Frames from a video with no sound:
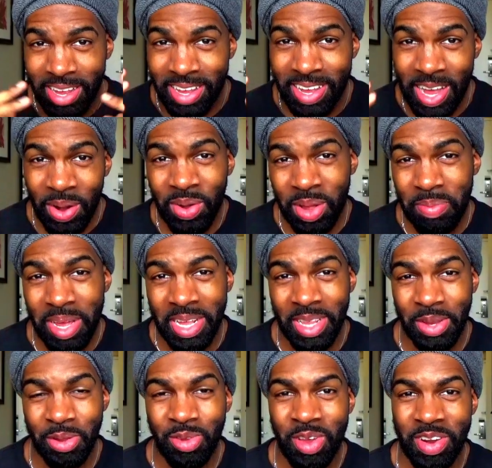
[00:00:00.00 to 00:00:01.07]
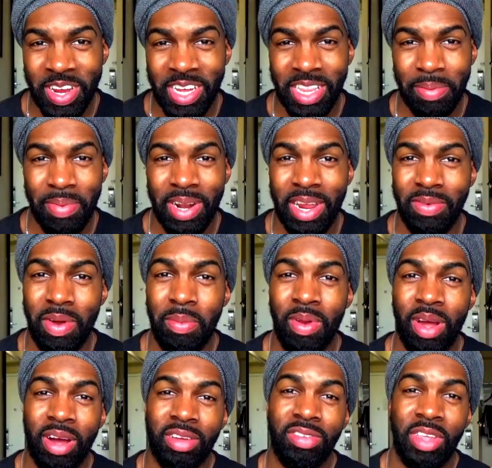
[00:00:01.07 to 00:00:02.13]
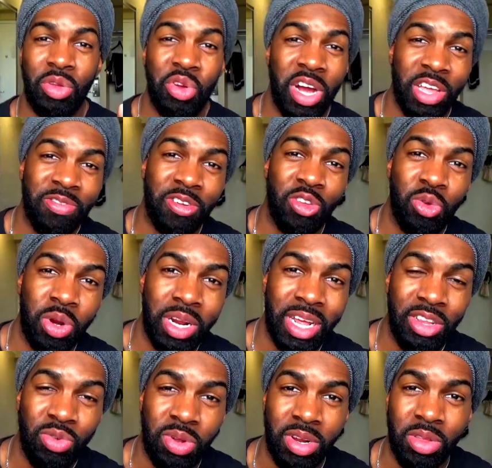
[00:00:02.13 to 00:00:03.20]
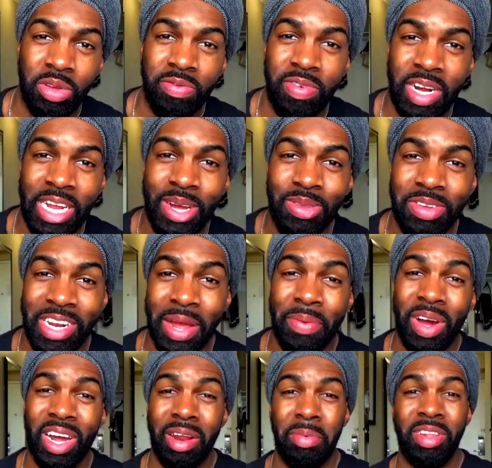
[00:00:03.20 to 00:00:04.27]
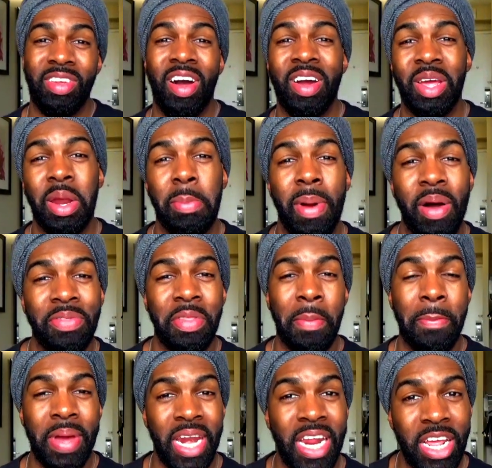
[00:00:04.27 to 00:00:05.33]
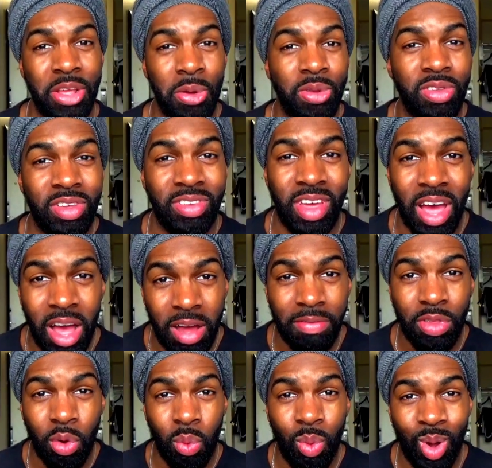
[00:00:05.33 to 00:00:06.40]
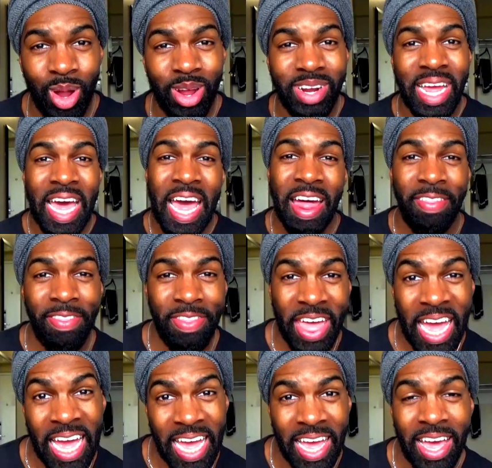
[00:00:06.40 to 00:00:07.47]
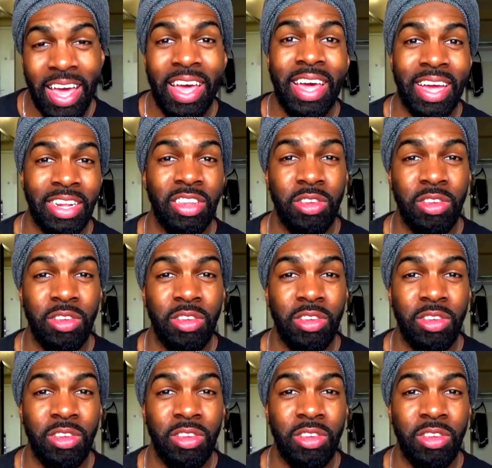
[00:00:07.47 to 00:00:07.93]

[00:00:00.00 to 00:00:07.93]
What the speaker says: ¿Qué lo que mi gente? Yo soy Ricky de Bilingue Vlogs. Thank you guys for tuning in to another video. Today we're going to be talking about the many uses of the word de in